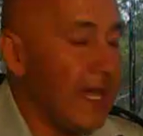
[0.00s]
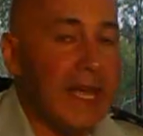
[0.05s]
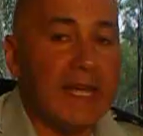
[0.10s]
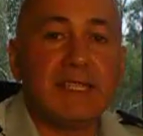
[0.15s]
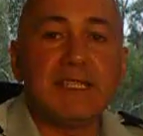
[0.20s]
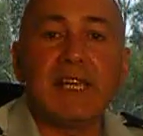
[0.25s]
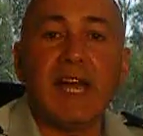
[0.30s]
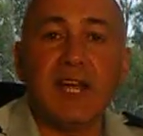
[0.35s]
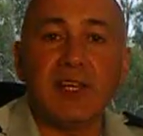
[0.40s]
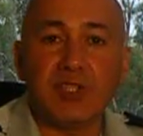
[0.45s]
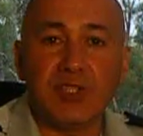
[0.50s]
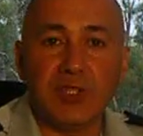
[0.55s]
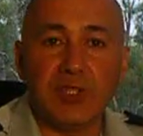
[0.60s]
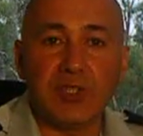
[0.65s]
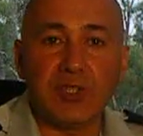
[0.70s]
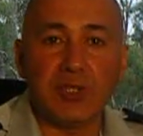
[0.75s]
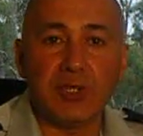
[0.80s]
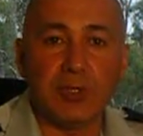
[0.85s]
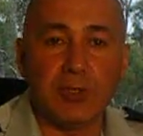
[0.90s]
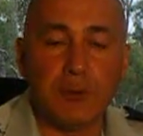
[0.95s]
it takes
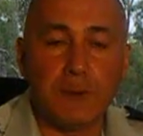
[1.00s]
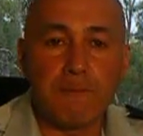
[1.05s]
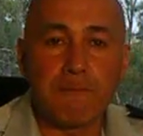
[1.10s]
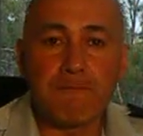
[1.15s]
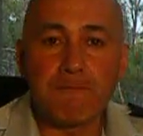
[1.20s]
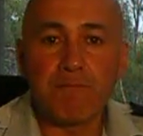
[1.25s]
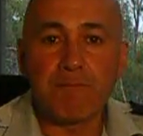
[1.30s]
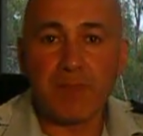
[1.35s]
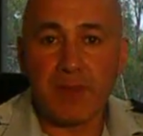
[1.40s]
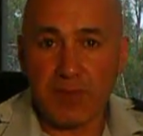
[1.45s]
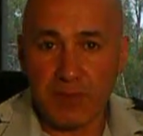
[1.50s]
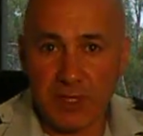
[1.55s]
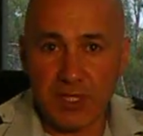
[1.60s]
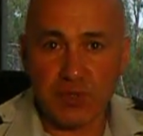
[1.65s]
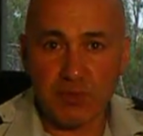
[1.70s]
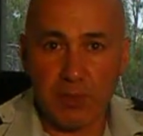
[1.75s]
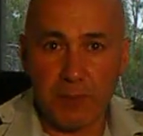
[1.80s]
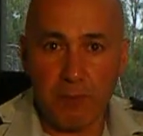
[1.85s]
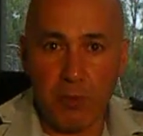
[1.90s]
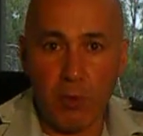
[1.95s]
you to
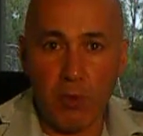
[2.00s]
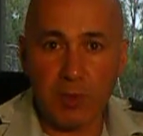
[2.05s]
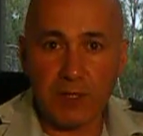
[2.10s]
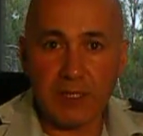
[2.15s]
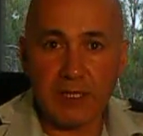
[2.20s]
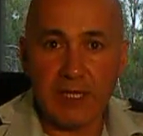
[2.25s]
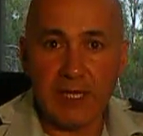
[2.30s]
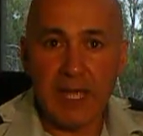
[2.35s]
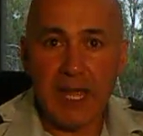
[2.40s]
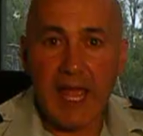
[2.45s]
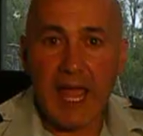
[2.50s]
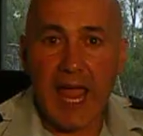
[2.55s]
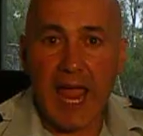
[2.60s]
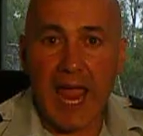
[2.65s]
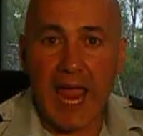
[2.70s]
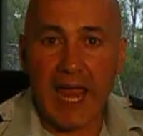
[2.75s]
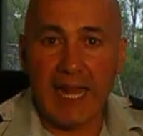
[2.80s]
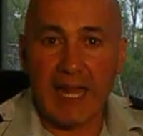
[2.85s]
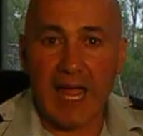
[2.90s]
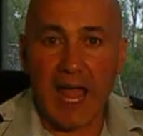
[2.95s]
this report
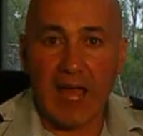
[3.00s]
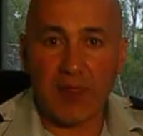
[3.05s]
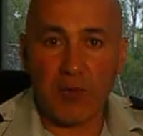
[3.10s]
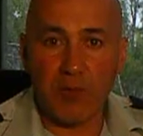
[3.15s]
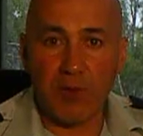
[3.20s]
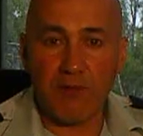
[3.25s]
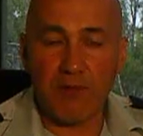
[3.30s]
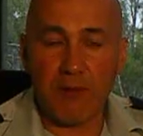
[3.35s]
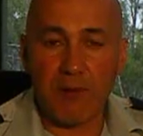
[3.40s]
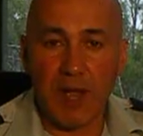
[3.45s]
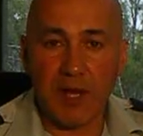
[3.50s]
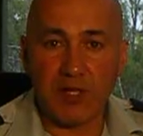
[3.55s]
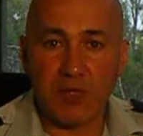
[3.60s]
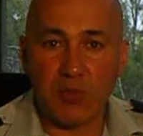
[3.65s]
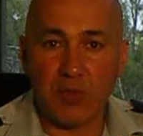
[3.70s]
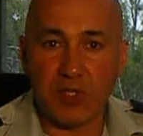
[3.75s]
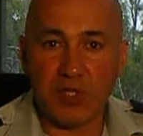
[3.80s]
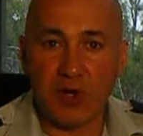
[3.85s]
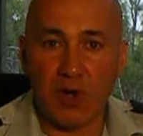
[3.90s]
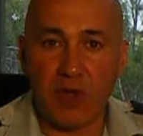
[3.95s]
and other
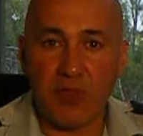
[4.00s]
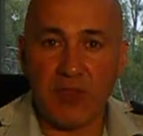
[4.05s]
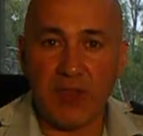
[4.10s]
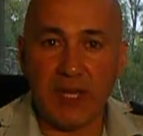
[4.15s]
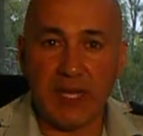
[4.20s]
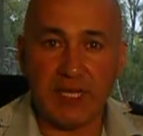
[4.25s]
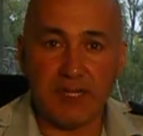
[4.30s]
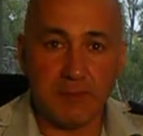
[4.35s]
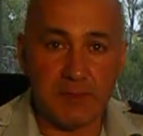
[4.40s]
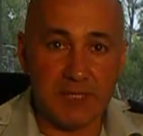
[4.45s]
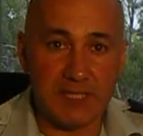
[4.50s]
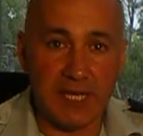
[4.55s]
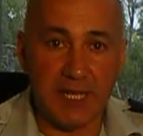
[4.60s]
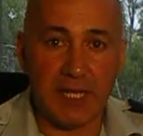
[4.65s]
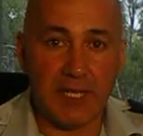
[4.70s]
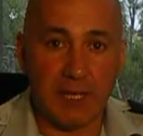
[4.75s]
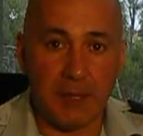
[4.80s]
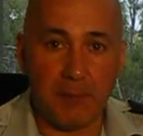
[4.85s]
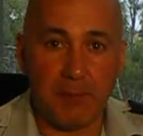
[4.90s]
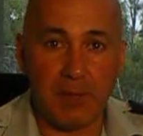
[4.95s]
information which I think is
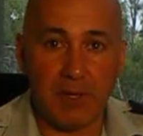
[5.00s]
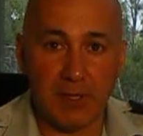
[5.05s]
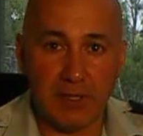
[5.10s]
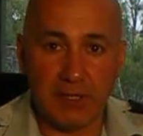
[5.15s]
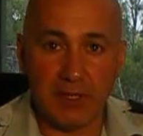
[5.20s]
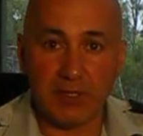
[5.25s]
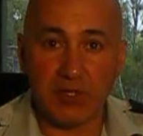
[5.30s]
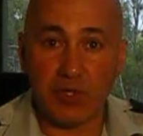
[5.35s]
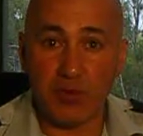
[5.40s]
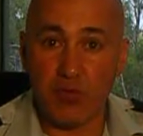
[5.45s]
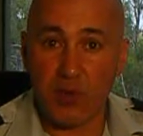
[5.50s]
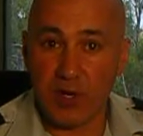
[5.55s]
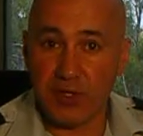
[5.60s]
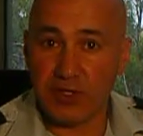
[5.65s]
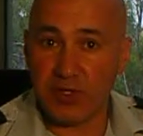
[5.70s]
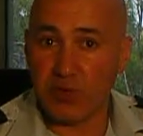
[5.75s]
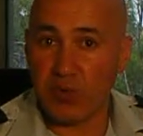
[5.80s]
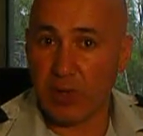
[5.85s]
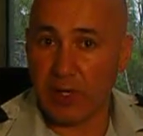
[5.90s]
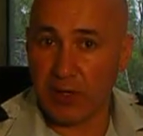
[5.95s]
particularly pertinent to
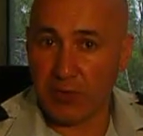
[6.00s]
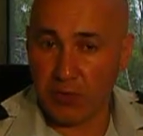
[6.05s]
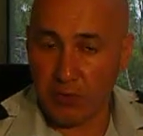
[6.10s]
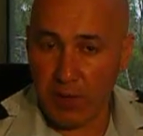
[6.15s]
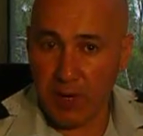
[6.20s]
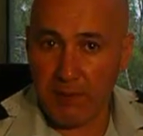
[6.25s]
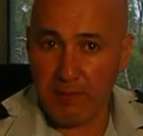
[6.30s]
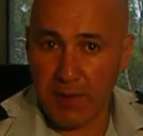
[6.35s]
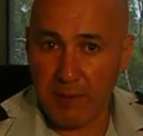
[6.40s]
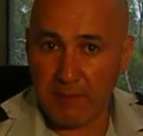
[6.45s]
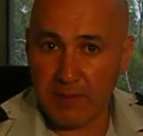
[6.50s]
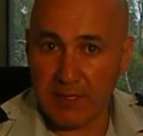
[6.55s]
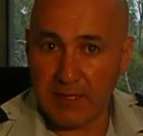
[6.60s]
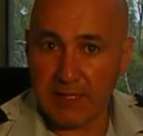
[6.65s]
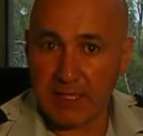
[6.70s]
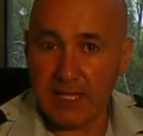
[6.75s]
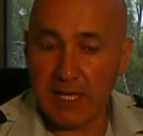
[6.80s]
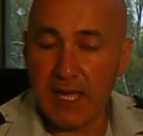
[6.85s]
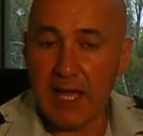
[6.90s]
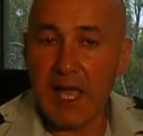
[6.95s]
Region 23
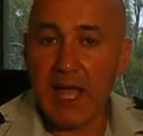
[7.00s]
members.